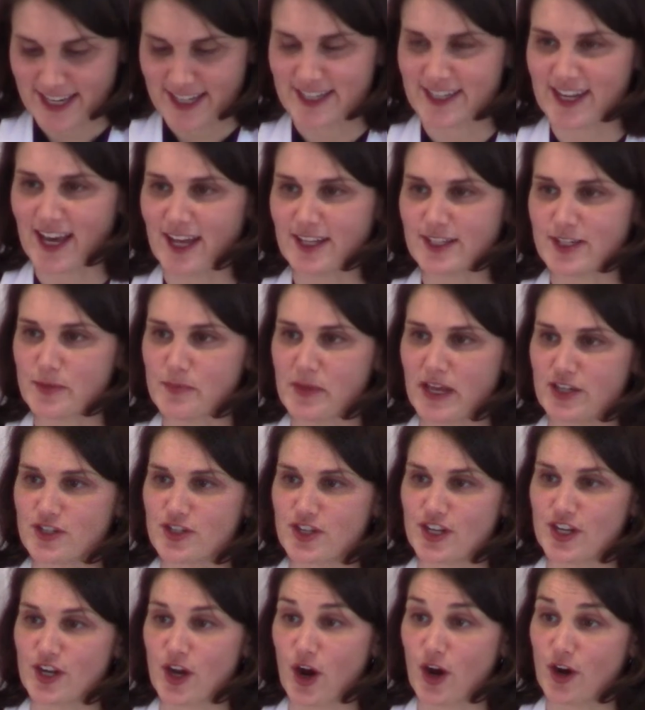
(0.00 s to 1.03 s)
not to
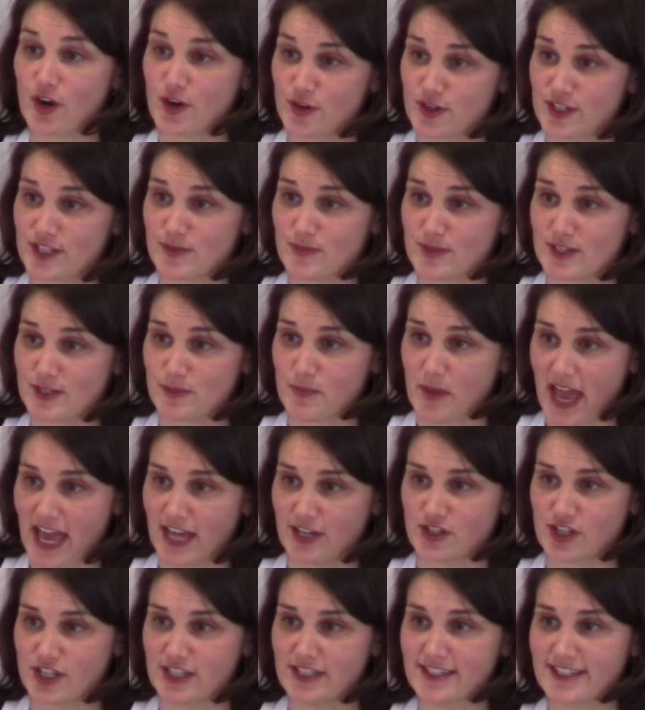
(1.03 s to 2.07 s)
mention our Christmas
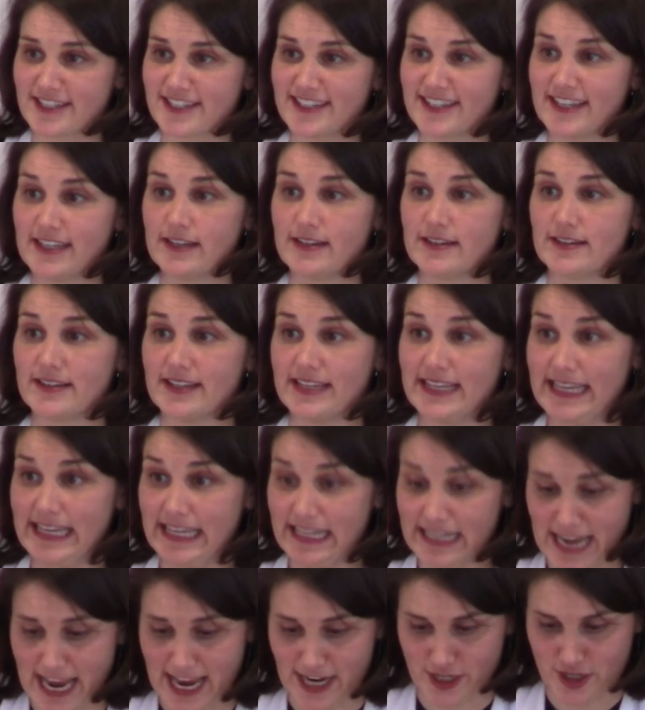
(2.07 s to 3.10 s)
pageant,
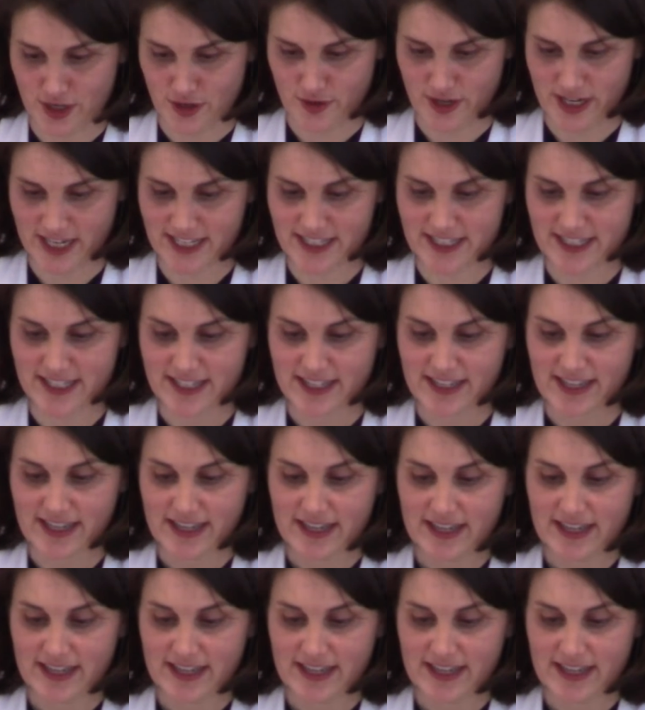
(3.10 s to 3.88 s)
inaccurate,